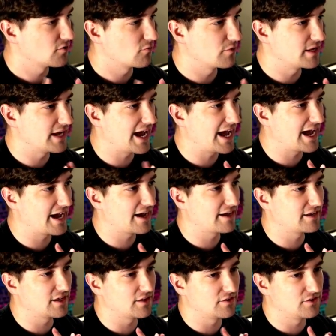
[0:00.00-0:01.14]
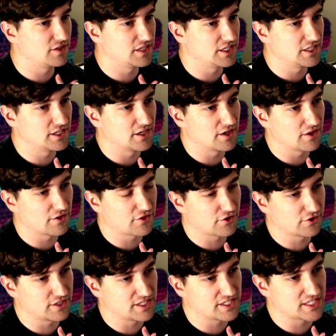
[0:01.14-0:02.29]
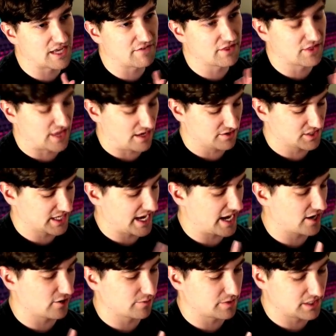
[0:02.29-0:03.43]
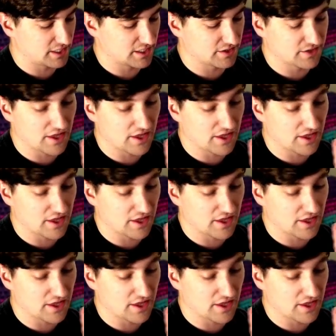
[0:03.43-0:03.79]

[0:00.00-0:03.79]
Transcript: We had the 37,000 Caterpie,